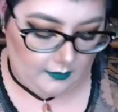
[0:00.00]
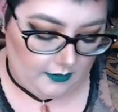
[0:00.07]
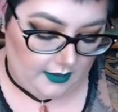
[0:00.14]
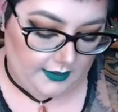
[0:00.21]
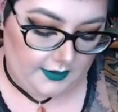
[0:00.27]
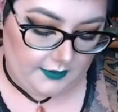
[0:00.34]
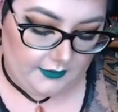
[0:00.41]

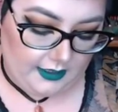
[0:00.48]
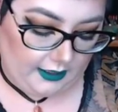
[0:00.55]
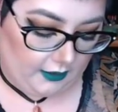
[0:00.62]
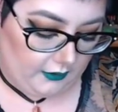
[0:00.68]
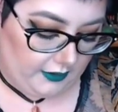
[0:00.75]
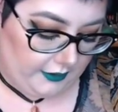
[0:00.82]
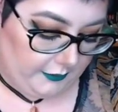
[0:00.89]
also not
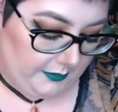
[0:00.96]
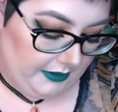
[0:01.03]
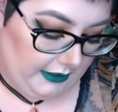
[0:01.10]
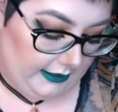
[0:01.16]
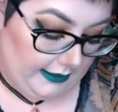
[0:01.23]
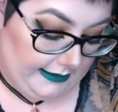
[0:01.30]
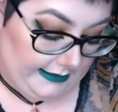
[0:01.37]
going to
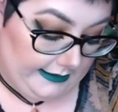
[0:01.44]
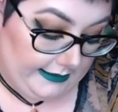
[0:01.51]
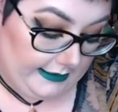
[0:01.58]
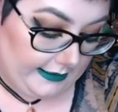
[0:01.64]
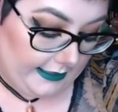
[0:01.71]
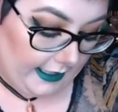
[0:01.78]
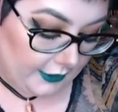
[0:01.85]
be
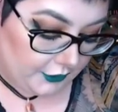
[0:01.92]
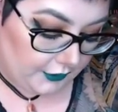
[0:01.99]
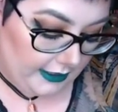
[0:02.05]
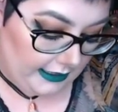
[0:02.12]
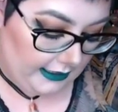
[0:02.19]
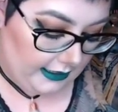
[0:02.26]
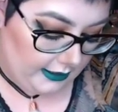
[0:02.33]

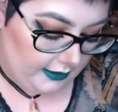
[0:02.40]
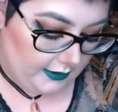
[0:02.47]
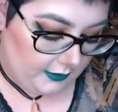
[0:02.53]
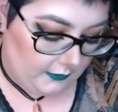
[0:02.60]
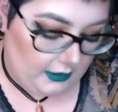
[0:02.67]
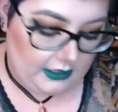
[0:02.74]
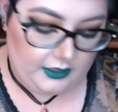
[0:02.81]
exaggerating any
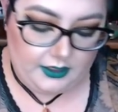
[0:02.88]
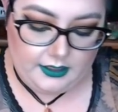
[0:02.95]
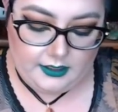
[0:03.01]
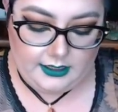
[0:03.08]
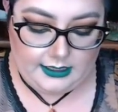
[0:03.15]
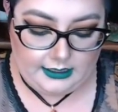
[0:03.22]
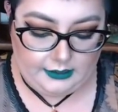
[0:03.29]
swatches.